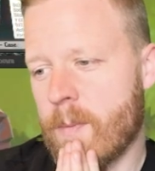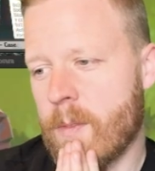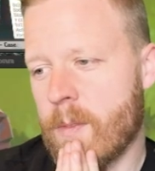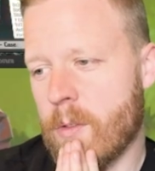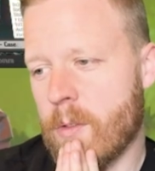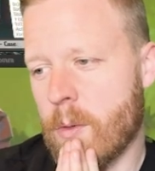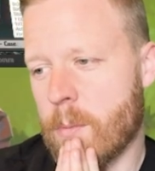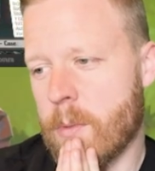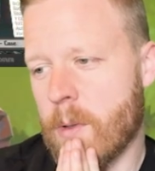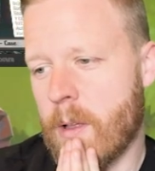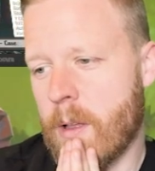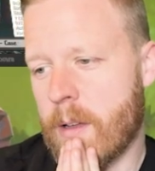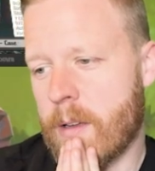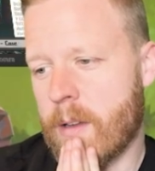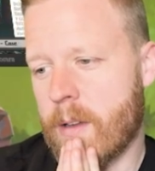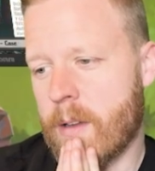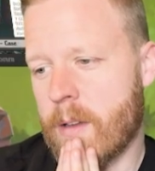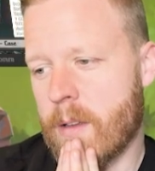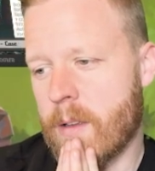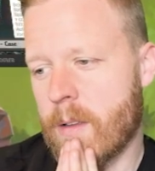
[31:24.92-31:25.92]
So
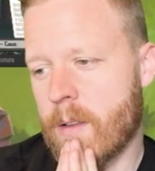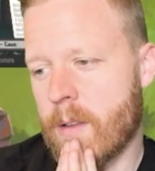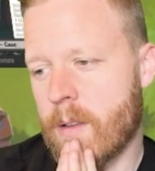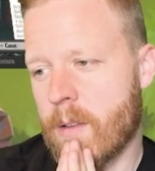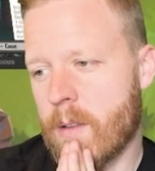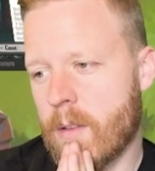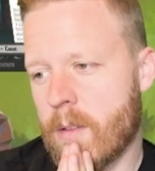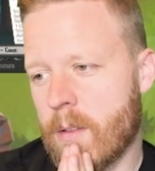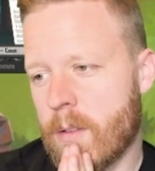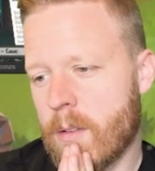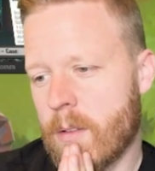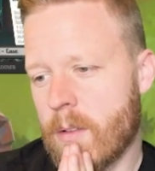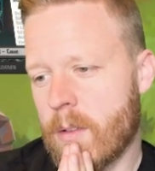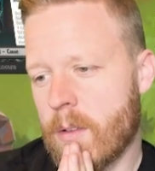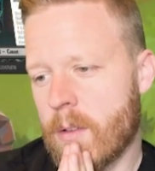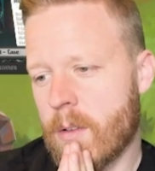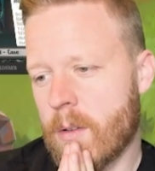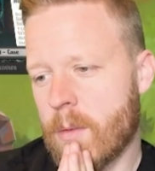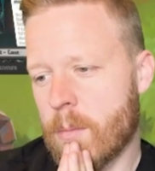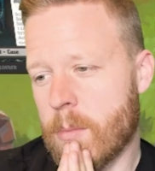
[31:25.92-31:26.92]
block.
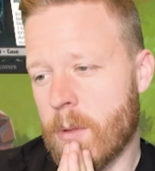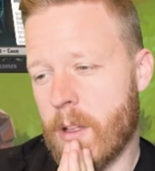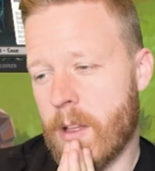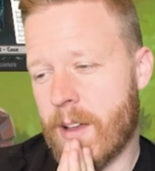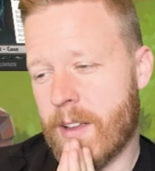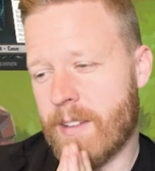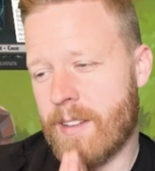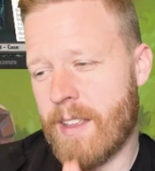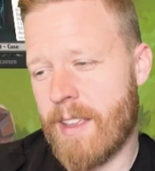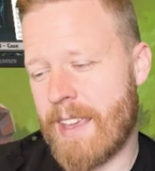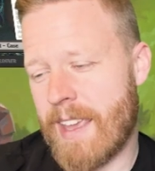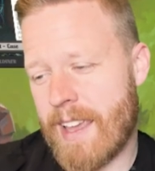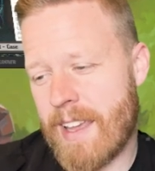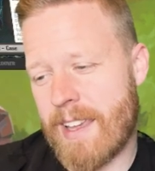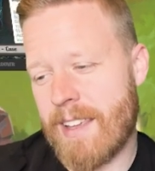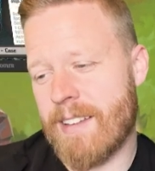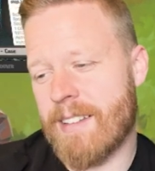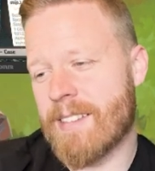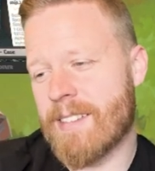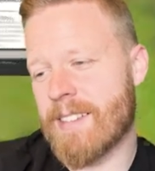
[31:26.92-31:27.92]
Block, take
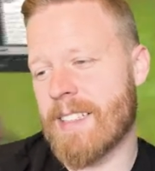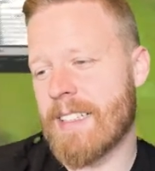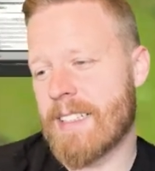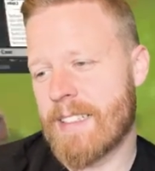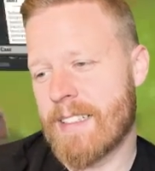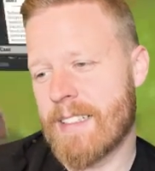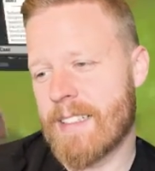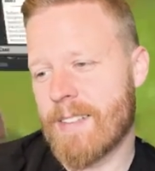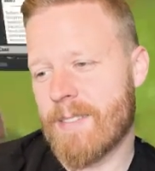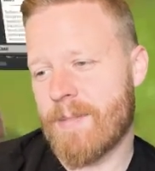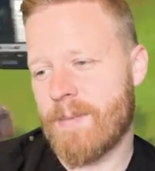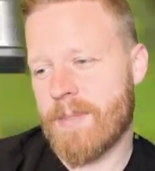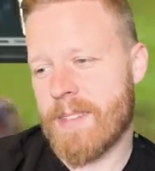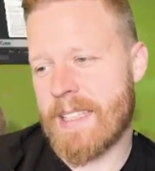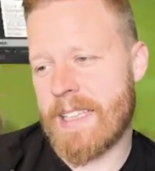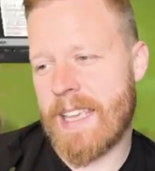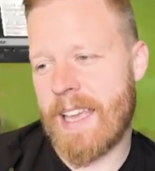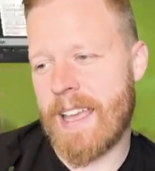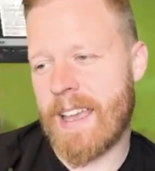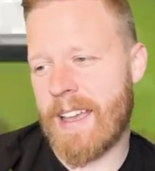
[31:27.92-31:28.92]
8.
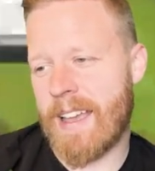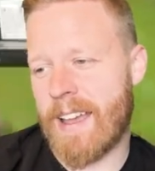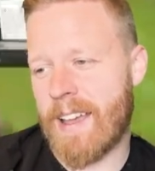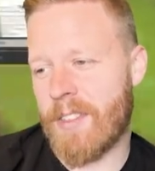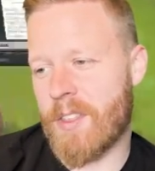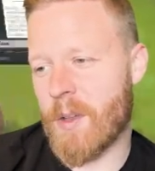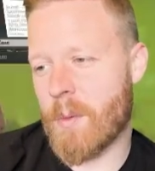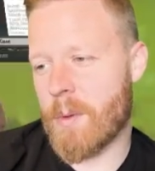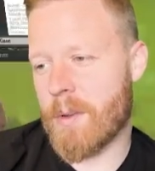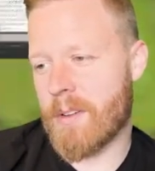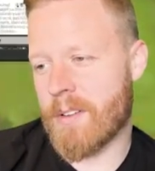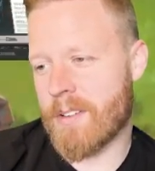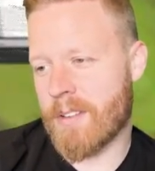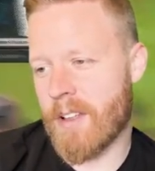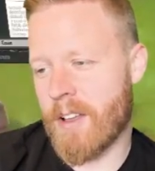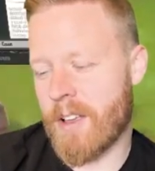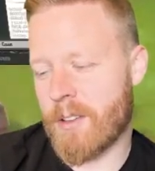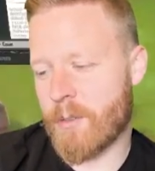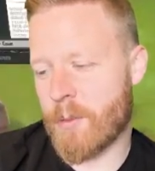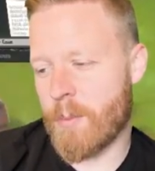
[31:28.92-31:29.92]
Yeah, I think we just
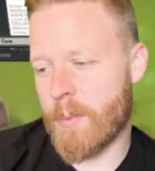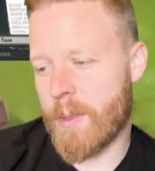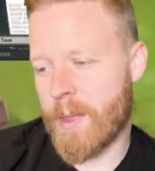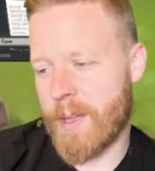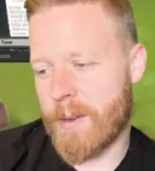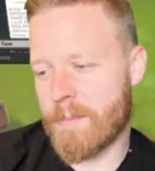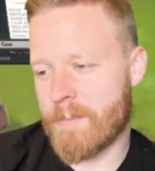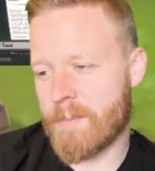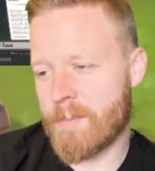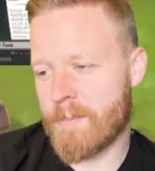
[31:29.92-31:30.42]
lost from that.